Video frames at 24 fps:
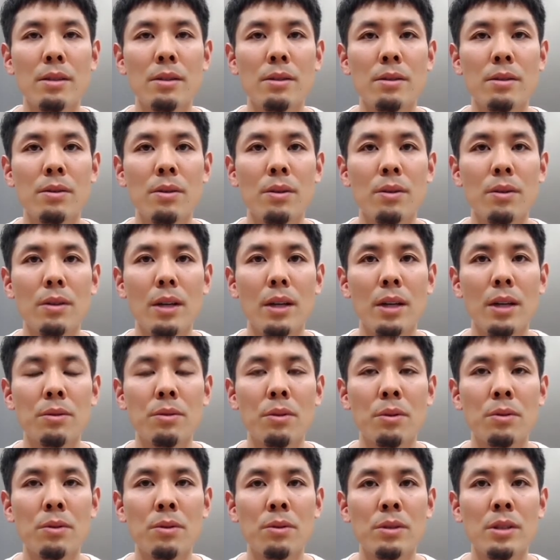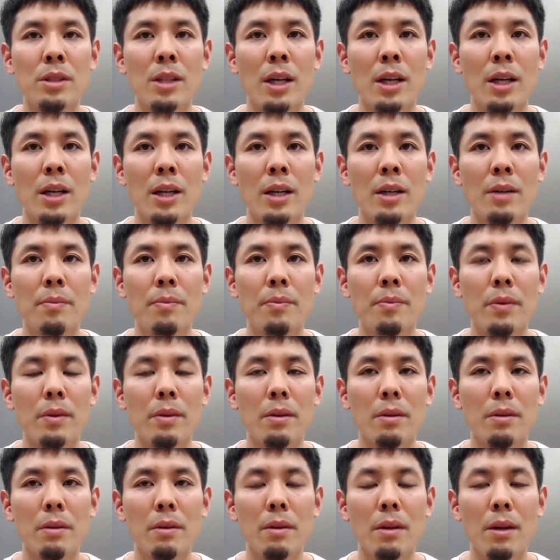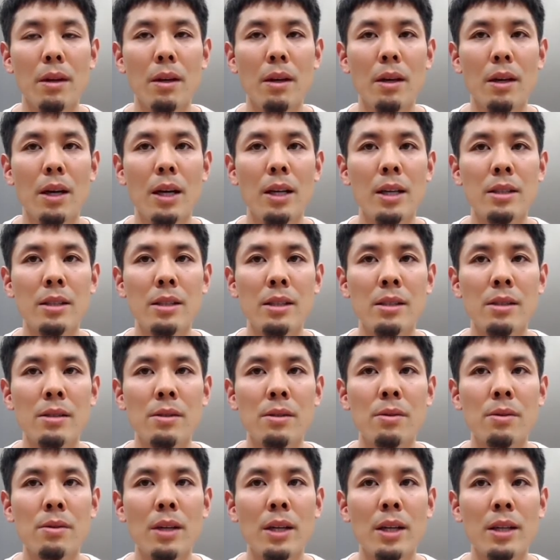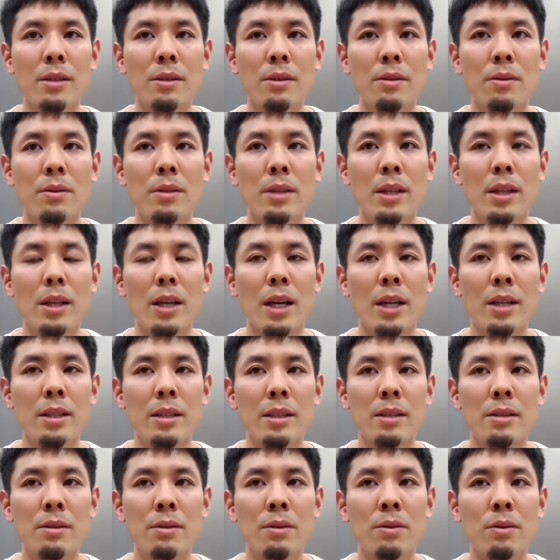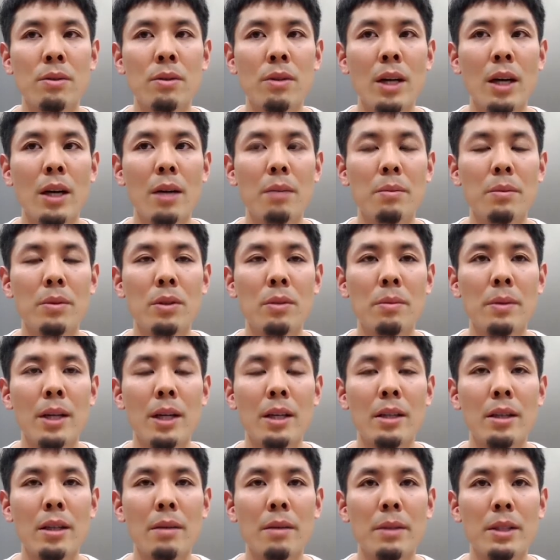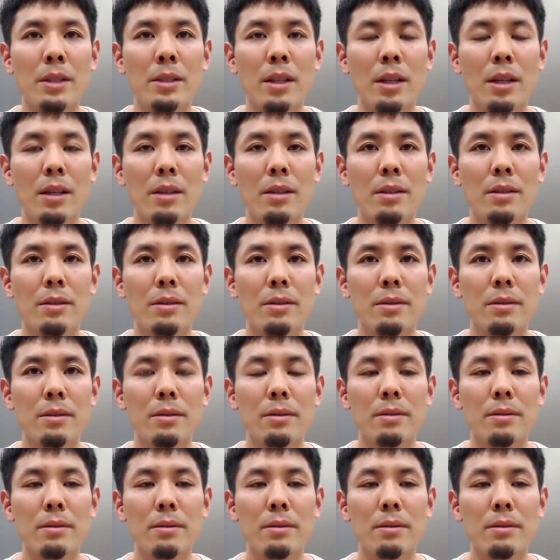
Therefore, to reduce the number of messages delivered while still acquiring new users.